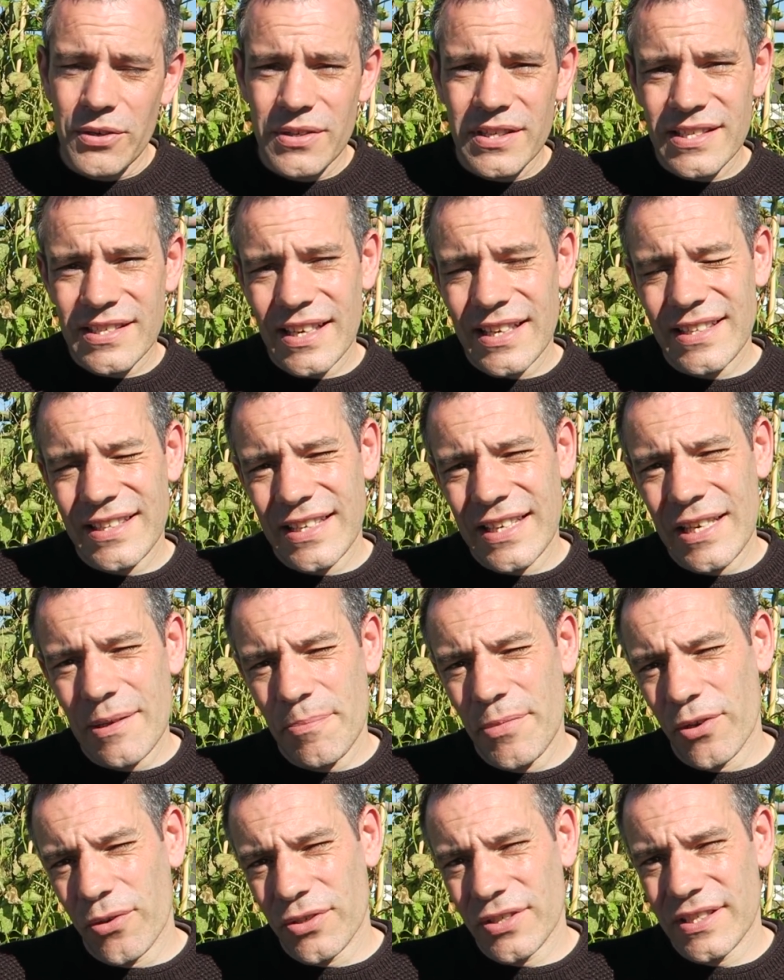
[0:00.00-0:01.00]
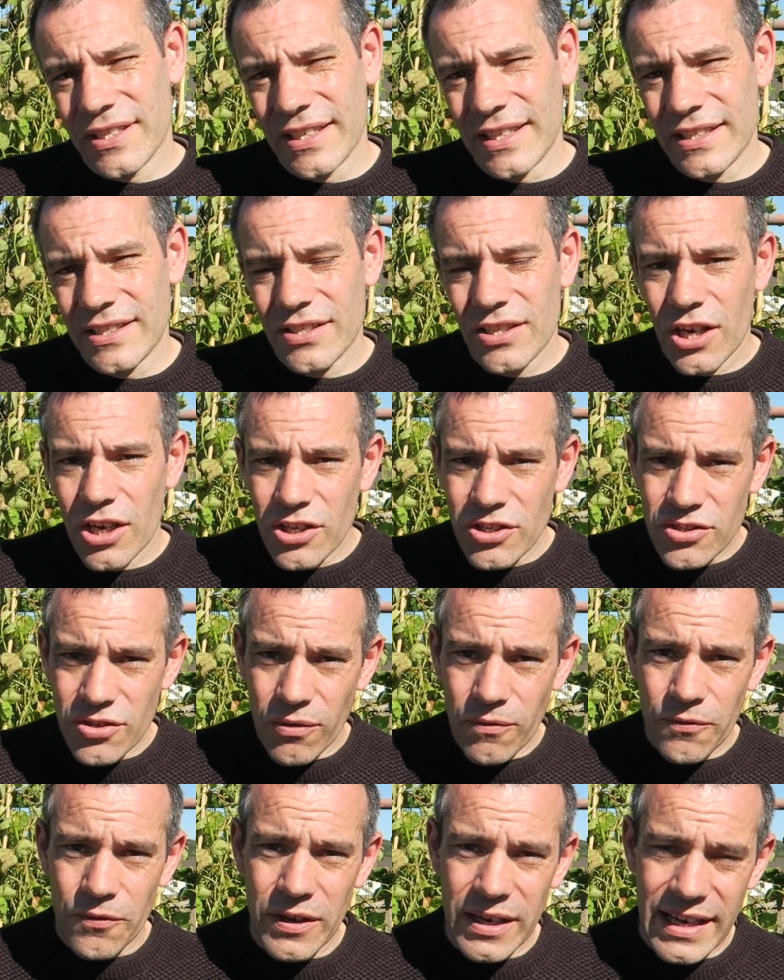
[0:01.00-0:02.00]
you decide to keep your seeds,
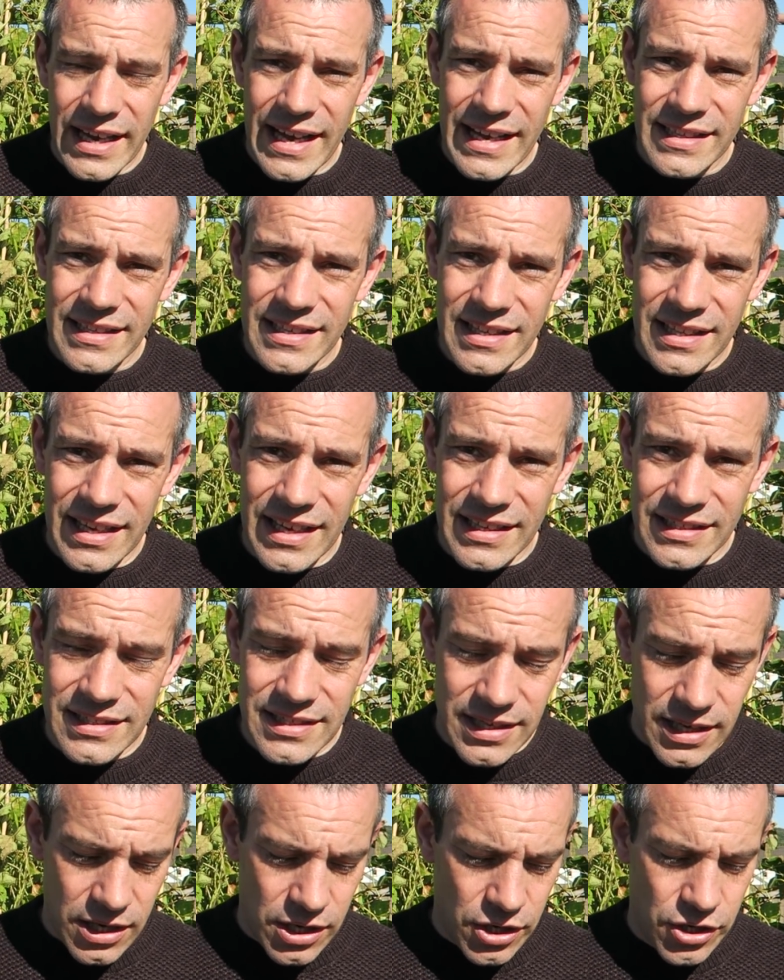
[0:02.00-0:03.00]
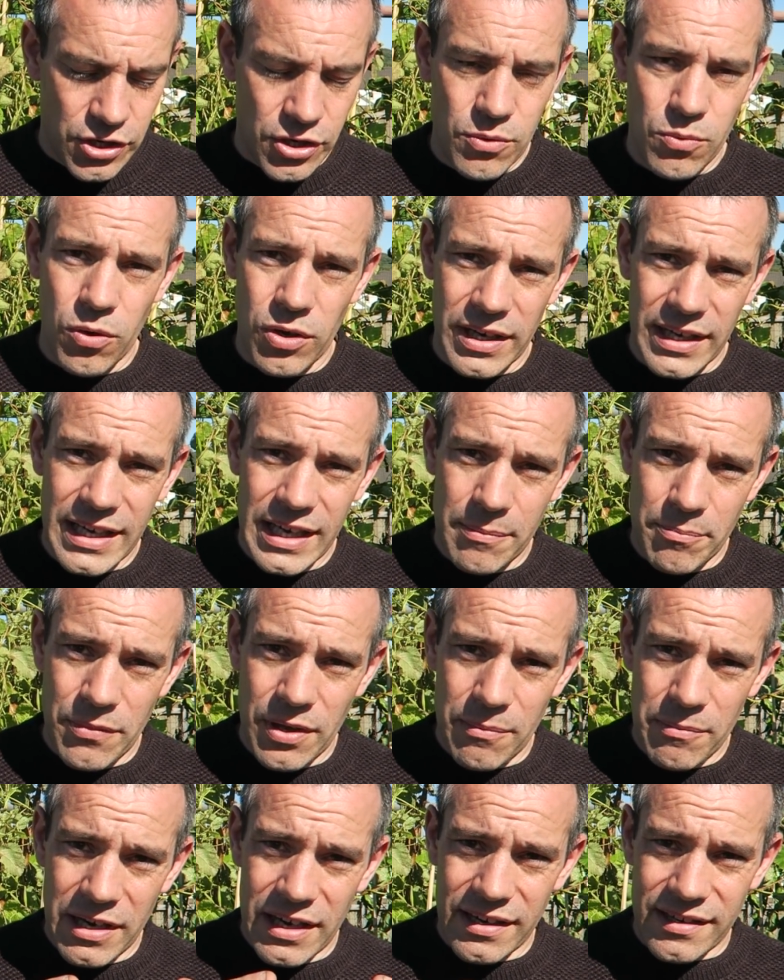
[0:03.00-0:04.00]
don't forget that you want to keep
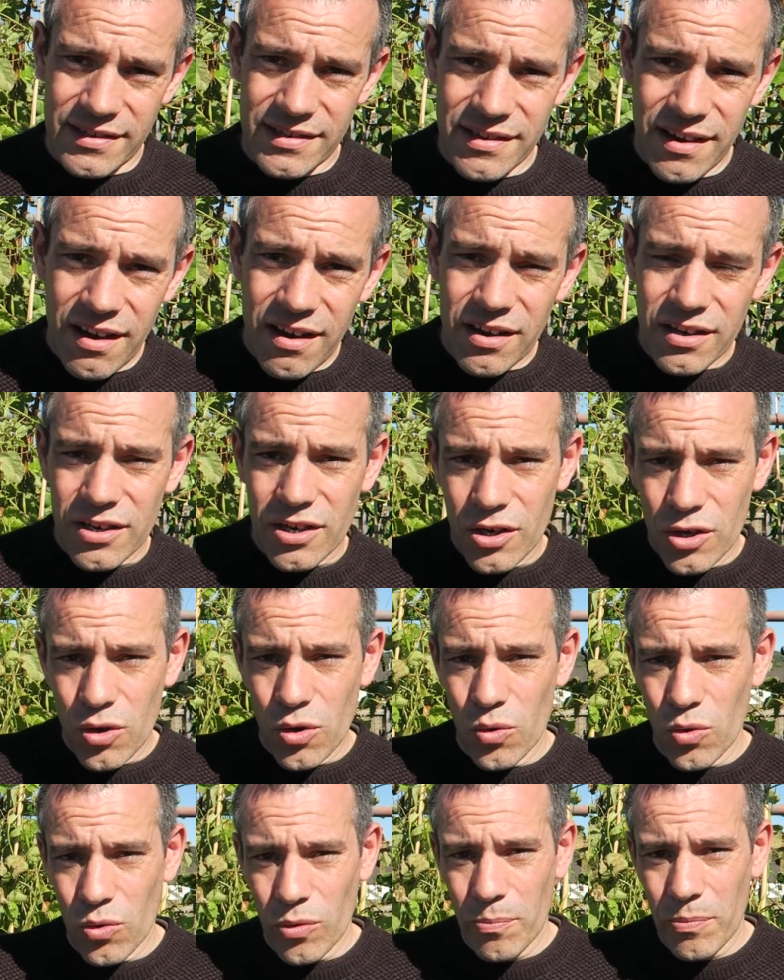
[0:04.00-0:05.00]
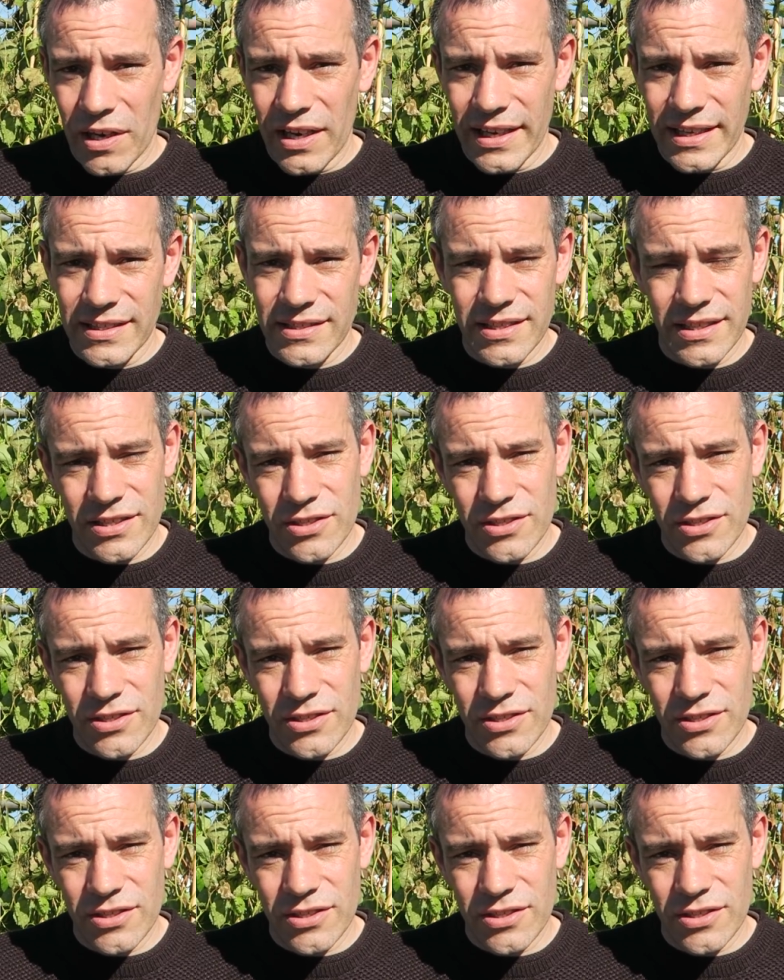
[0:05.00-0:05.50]
them in a dark, cool place.